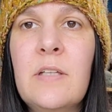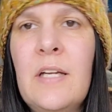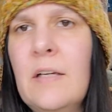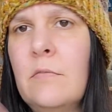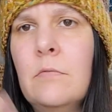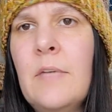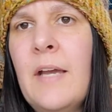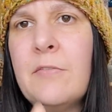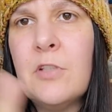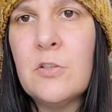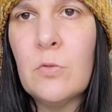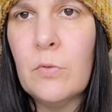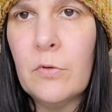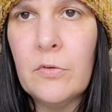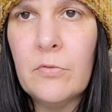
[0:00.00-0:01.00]
that I, have
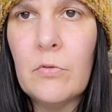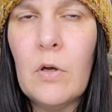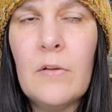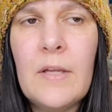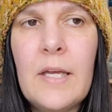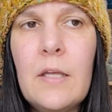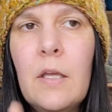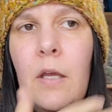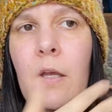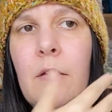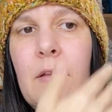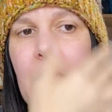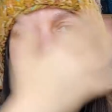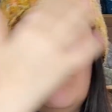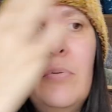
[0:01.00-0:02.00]
tutorials for all that,
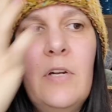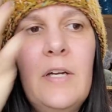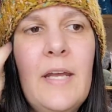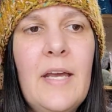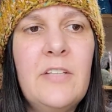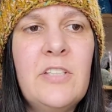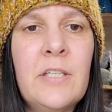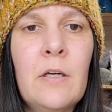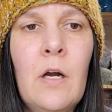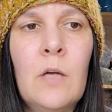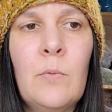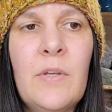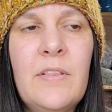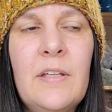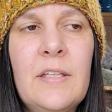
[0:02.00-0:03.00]
that I put edging
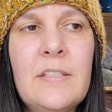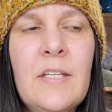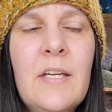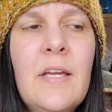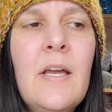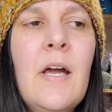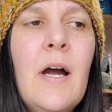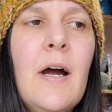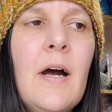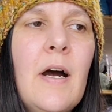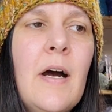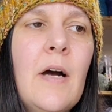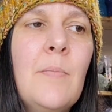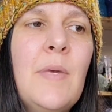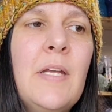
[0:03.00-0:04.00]
on with it.
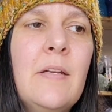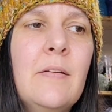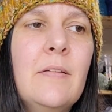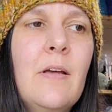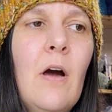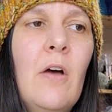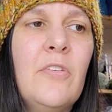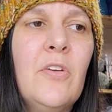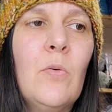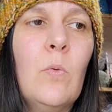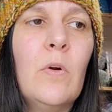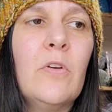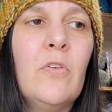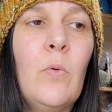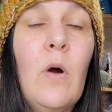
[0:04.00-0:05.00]
Um, it also
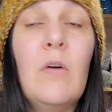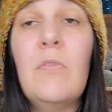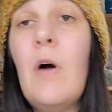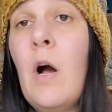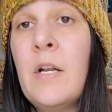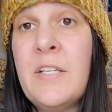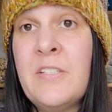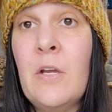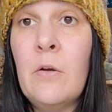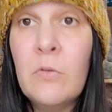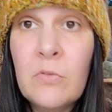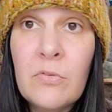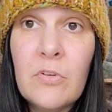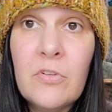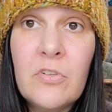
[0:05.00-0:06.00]
works well on its
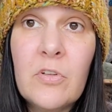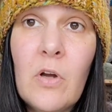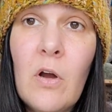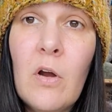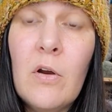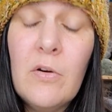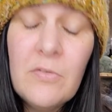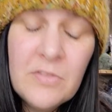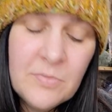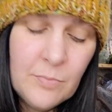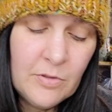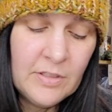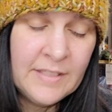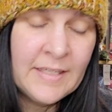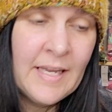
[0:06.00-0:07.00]
own for scarves,
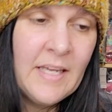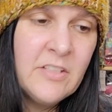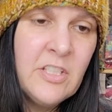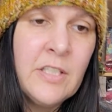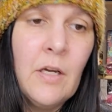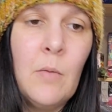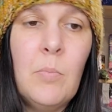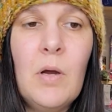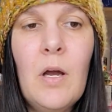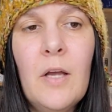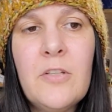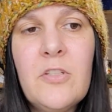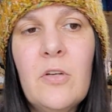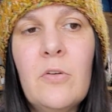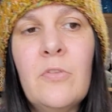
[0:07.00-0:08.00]
putting edging on
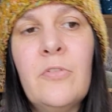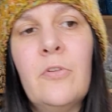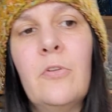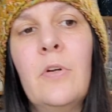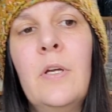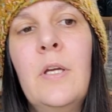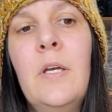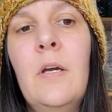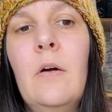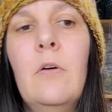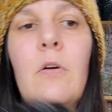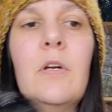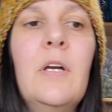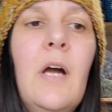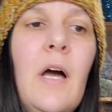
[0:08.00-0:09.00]
ponchos or,
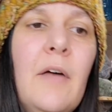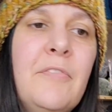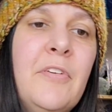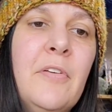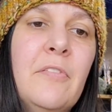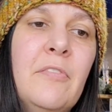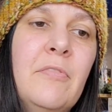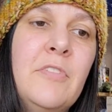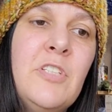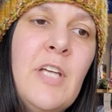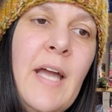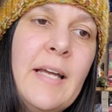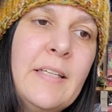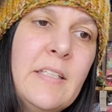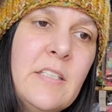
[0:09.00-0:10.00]
or cups of
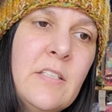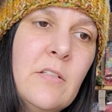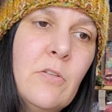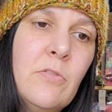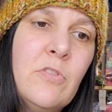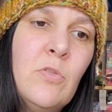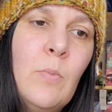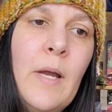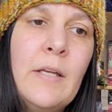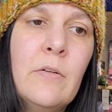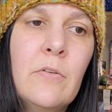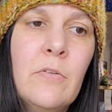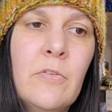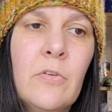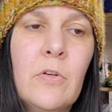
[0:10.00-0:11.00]
jackets or
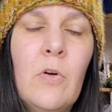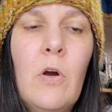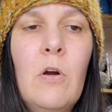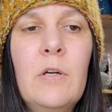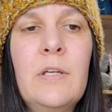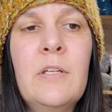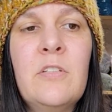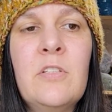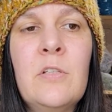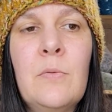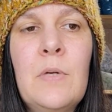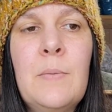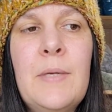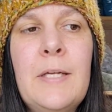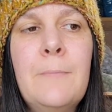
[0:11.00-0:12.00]
sweaters or cardigans, you know
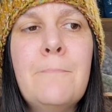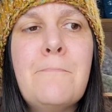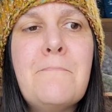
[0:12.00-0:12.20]
what I mean?